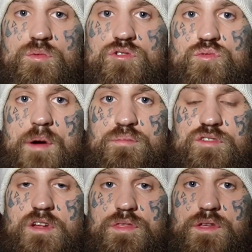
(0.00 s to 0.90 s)
which
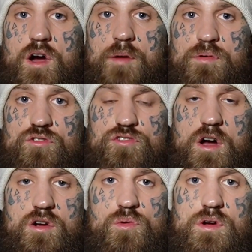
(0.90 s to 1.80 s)
represent the upper
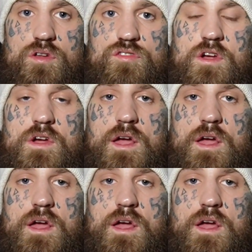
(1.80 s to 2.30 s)
chakras,